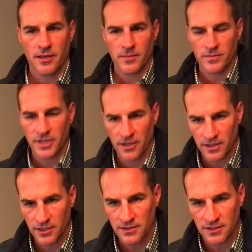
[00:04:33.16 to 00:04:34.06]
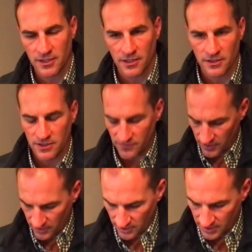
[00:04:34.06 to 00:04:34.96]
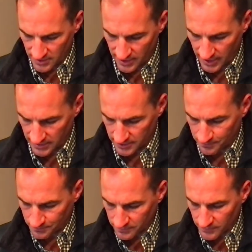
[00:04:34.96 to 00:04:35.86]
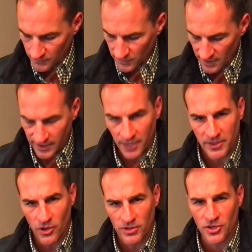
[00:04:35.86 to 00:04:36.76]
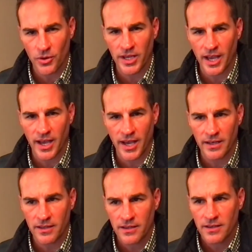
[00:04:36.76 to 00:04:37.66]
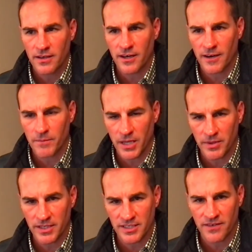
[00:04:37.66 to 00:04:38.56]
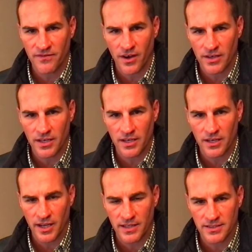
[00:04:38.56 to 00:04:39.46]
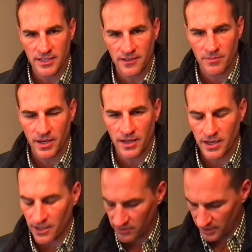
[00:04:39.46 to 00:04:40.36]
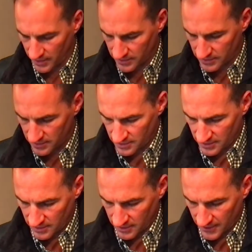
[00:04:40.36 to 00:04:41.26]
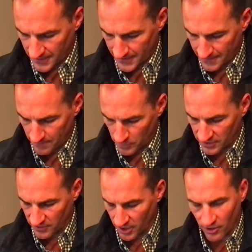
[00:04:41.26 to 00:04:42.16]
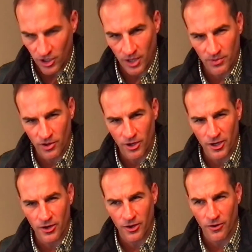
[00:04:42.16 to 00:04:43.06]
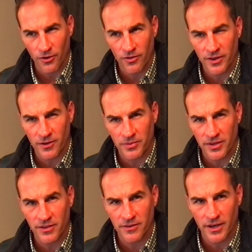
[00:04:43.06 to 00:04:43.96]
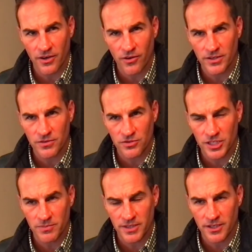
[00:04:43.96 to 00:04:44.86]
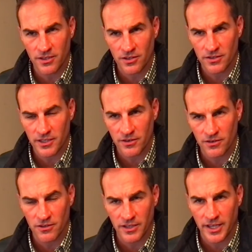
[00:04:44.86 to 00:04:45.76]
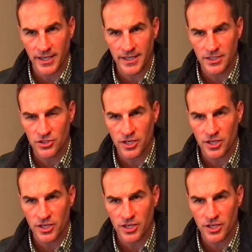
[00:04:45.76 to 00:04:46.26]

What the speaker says: Derek Illis is very good at that. Let me know what's going on. Maybe it's in funding and it hasn't hit our bank account yet. But there are a couple over there, in particular at Chrysler Jeep, that look like they're a little aged.